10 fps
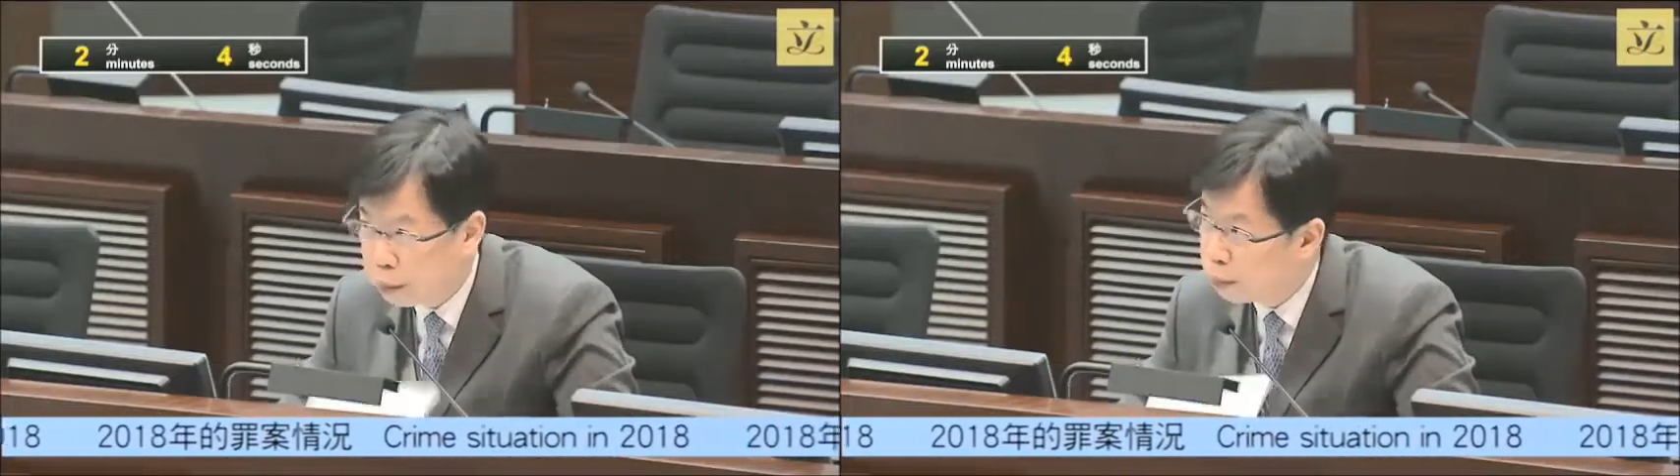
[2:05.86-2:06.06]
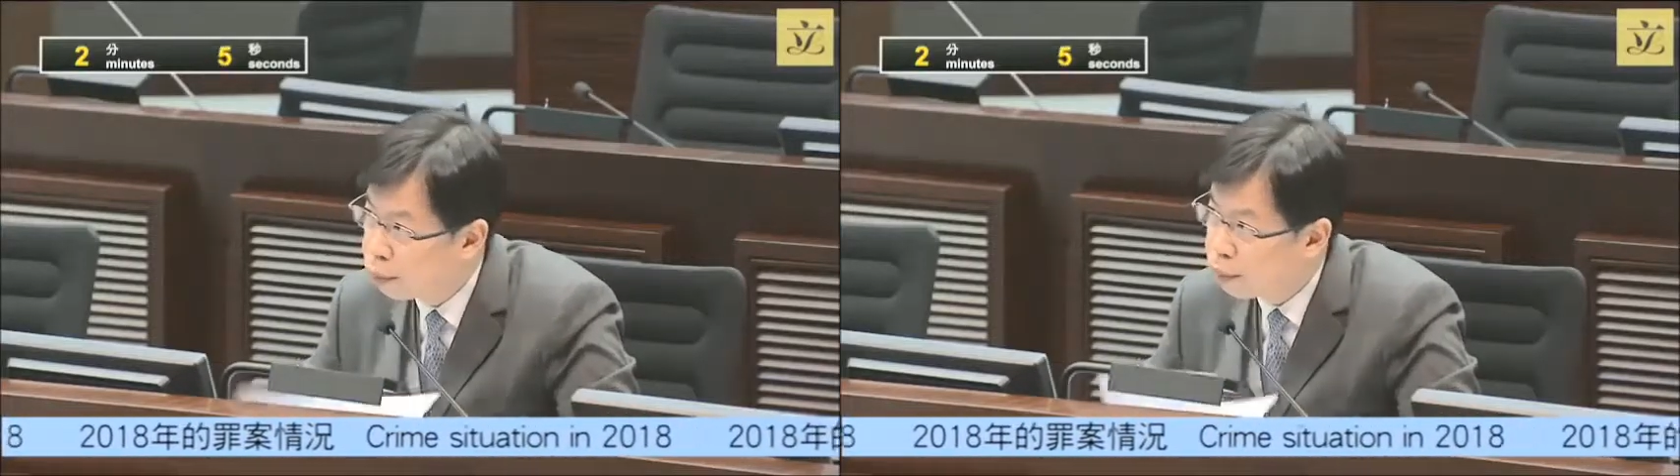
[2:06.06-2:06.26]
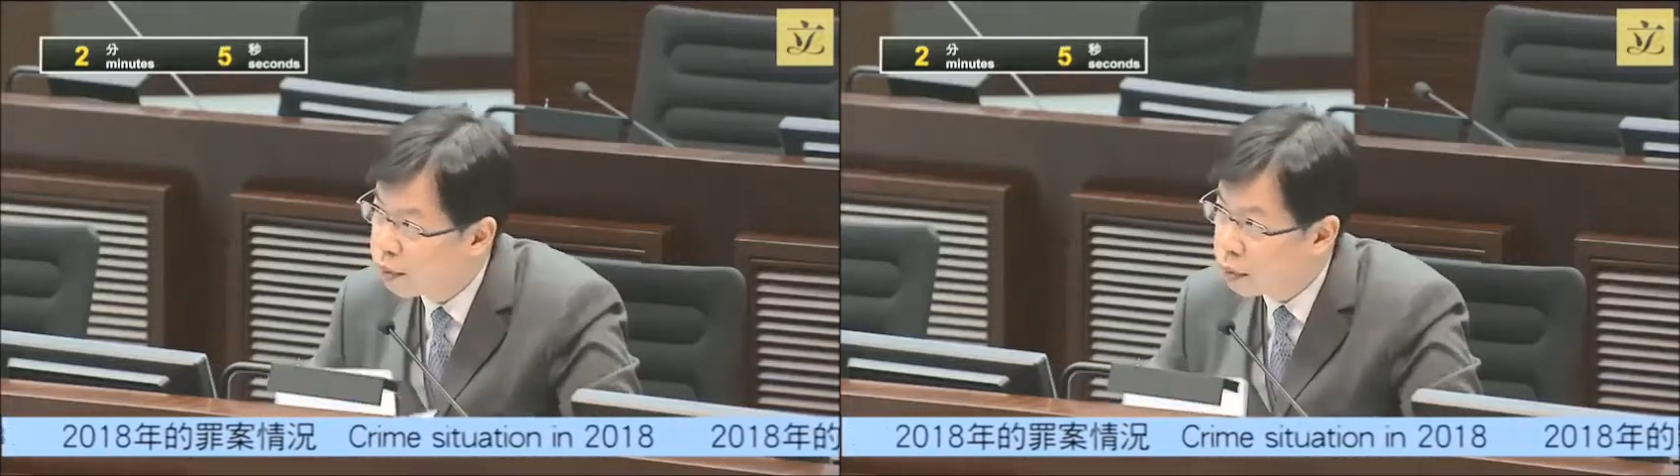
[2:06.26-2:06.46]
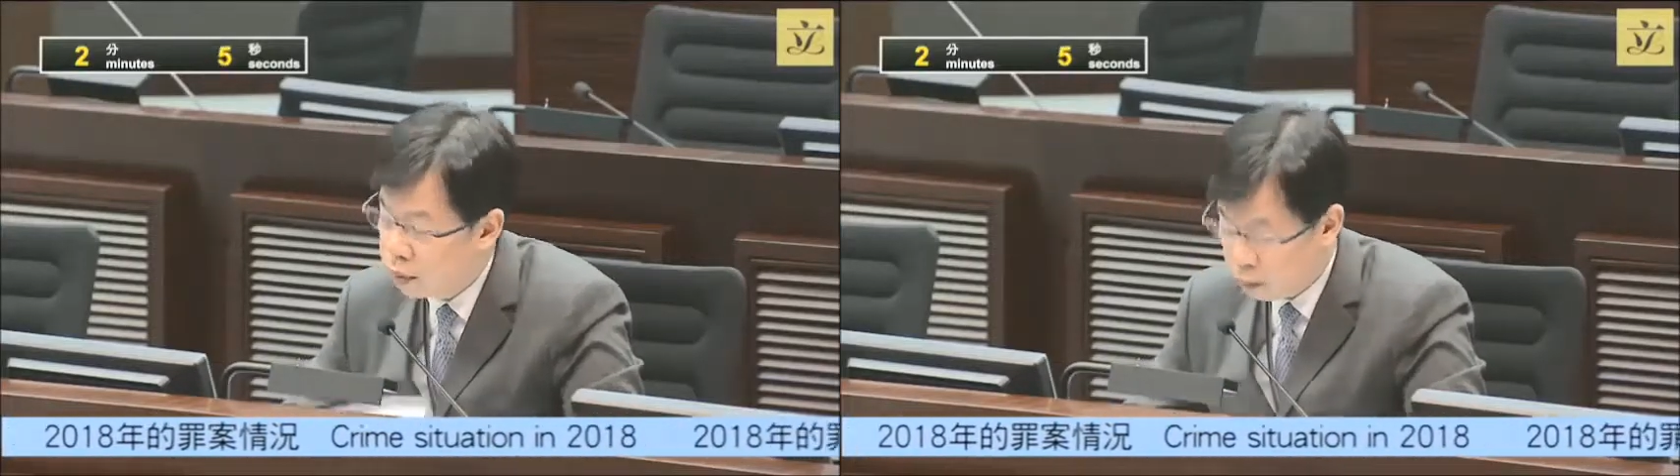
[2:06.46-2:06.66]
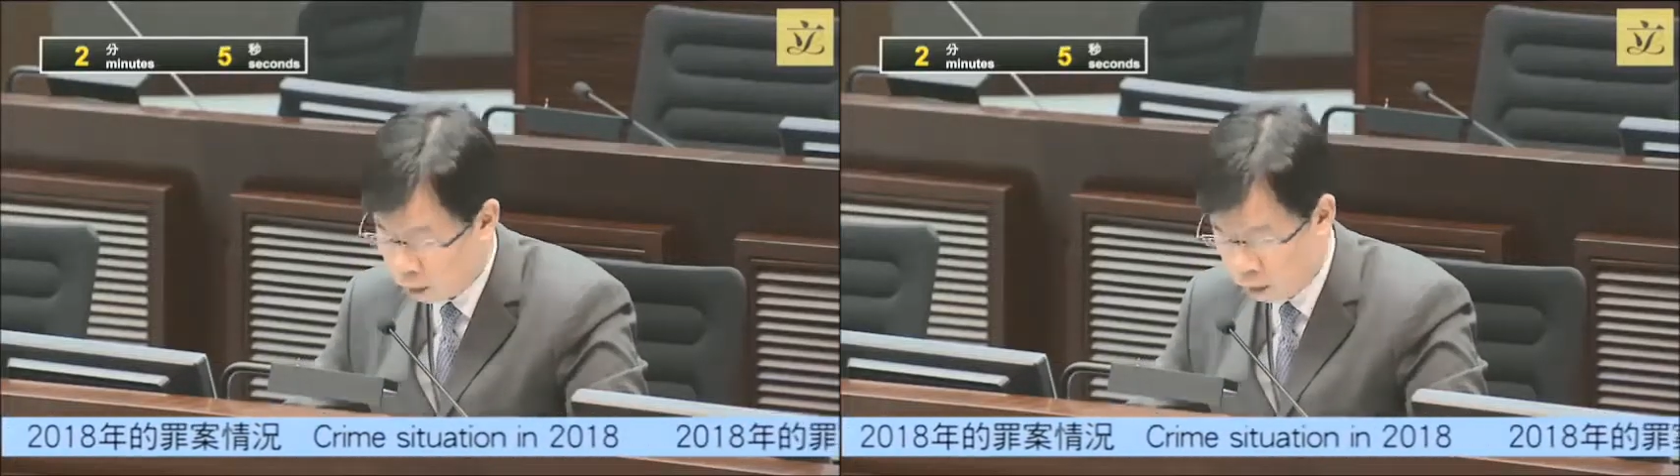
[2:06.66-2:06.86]
is
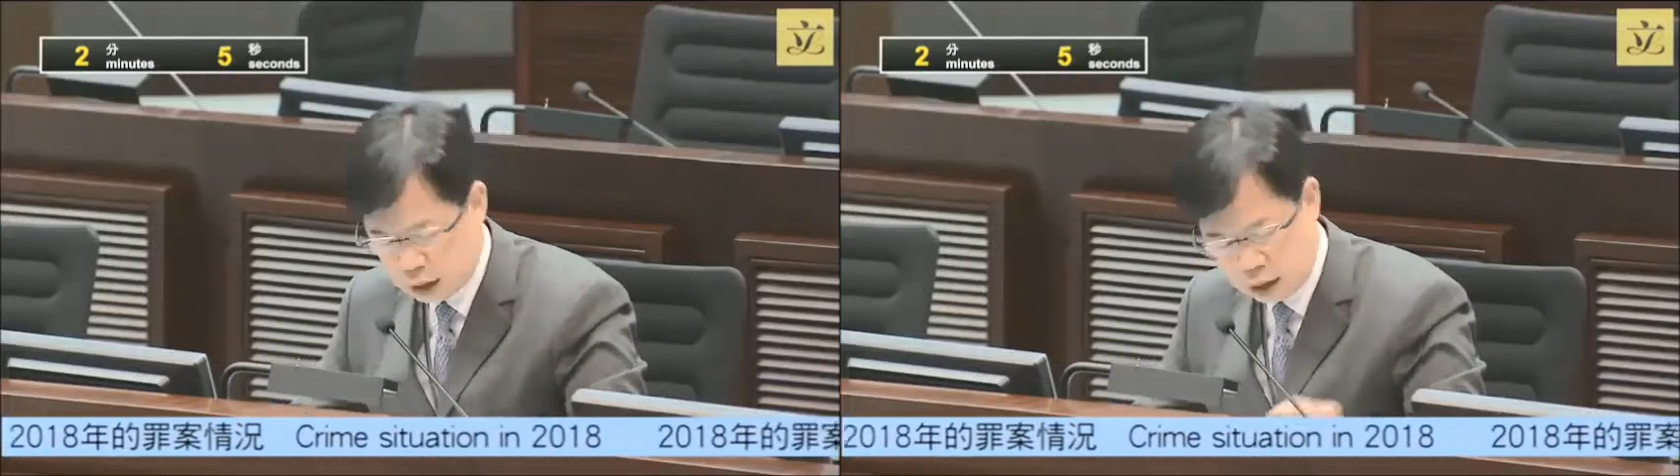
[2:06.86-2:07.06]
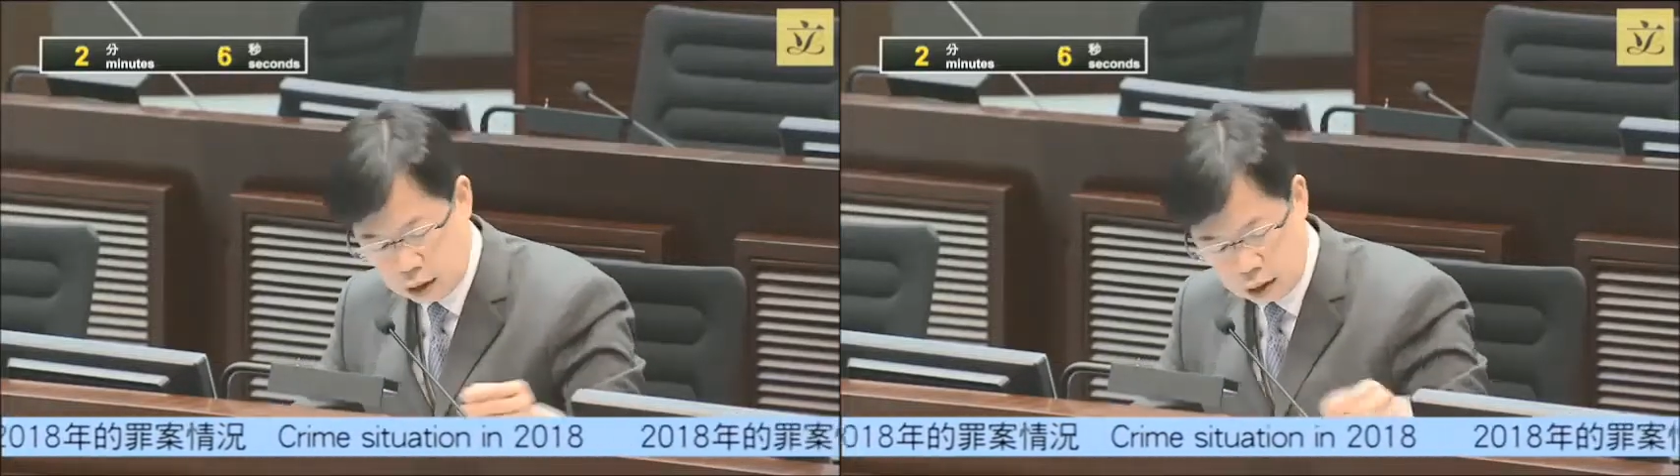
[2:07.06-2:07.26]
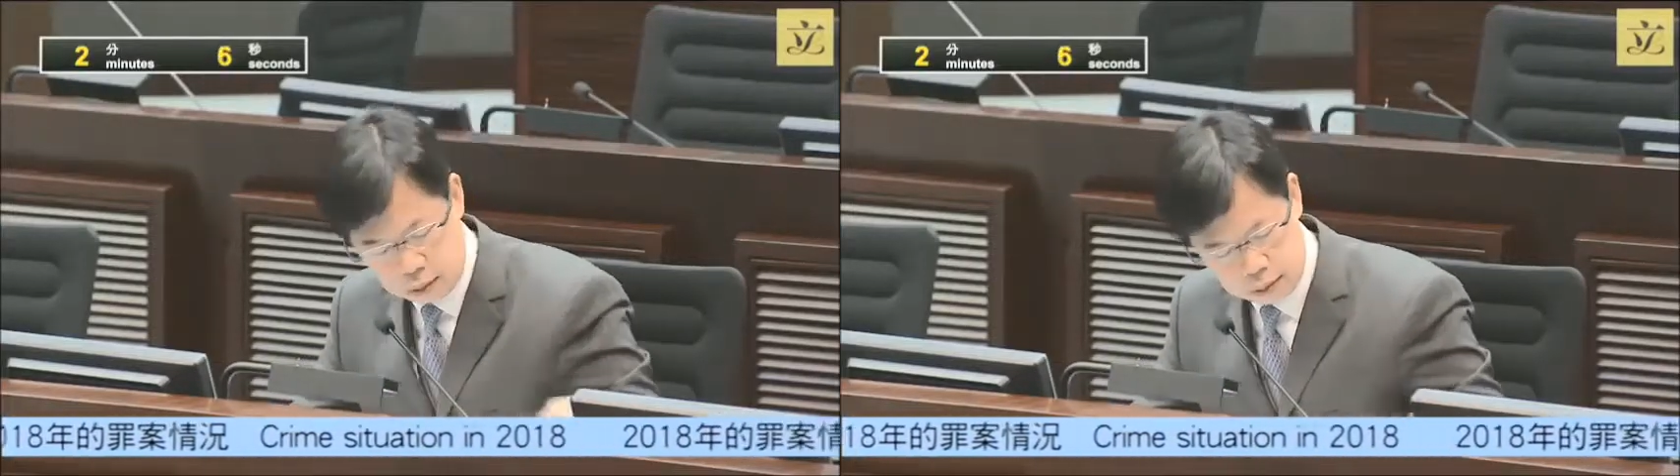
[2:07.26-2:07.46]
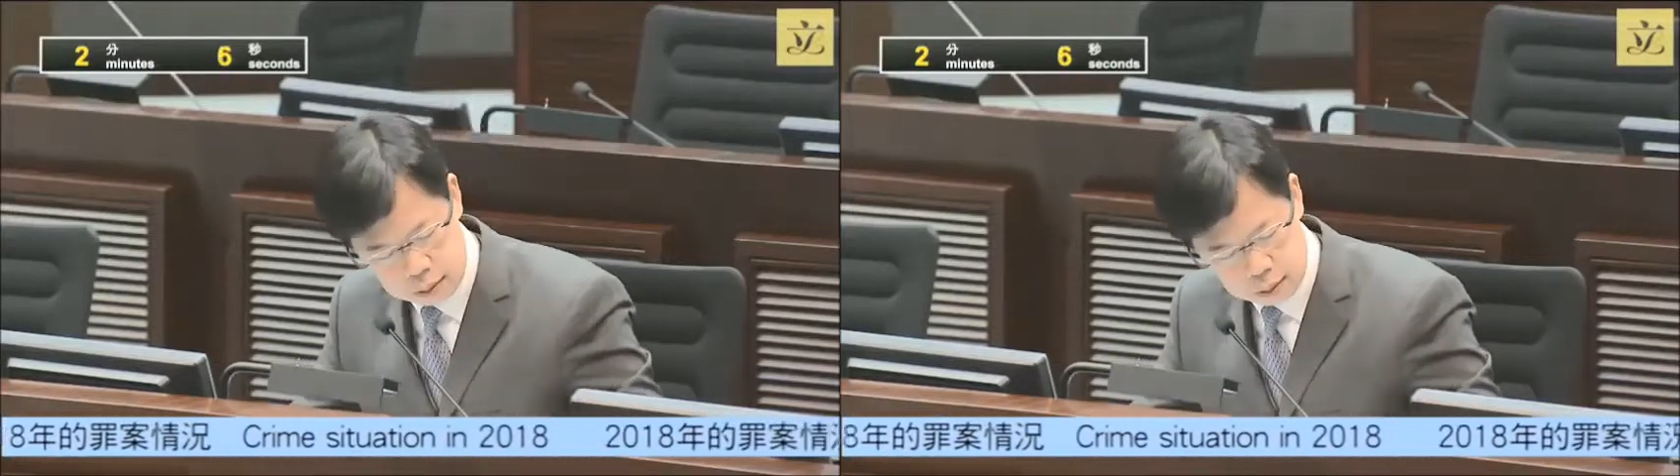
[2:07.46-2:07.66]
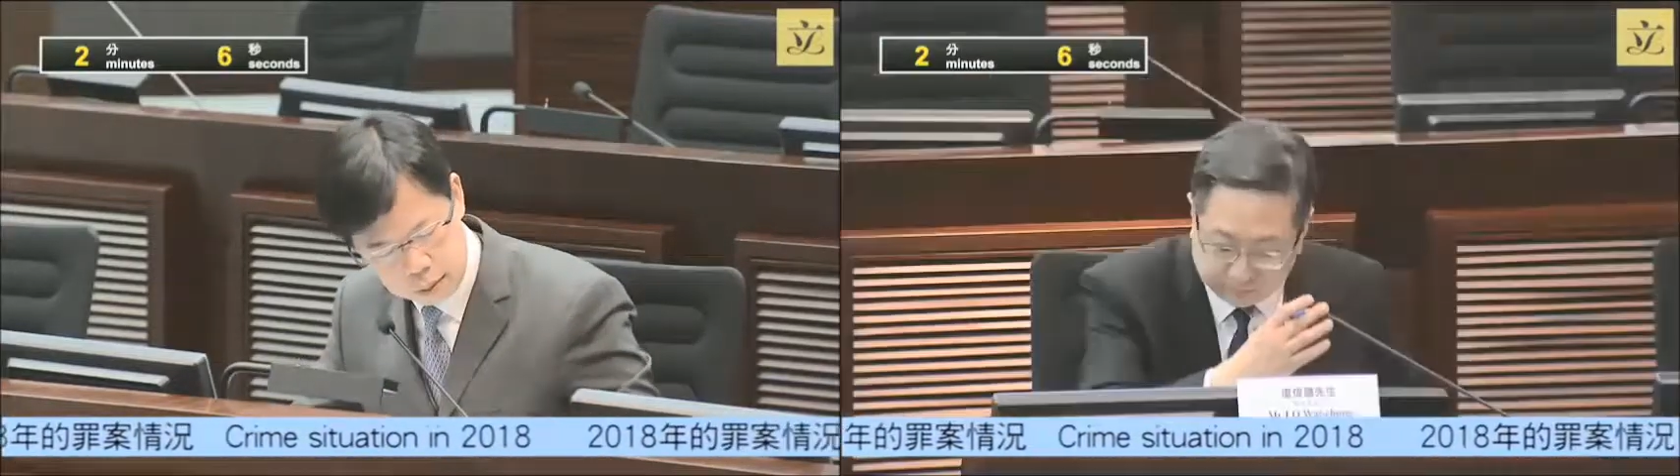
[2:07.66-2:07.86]
illegal in Hong Kong
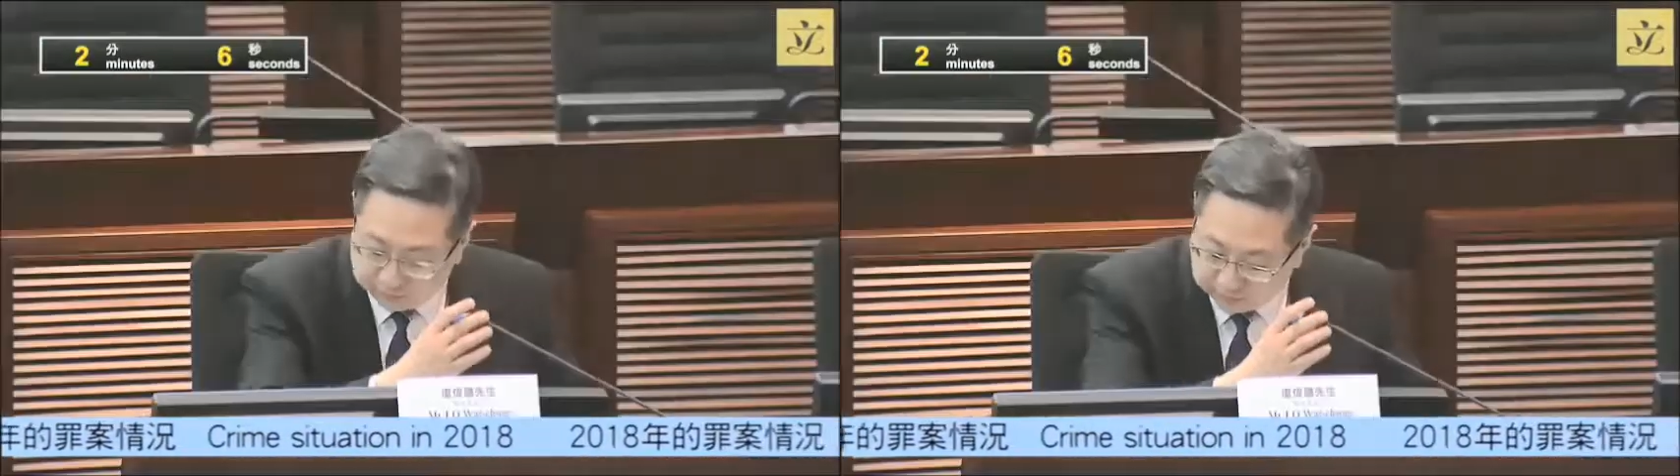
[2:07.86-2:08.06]
despite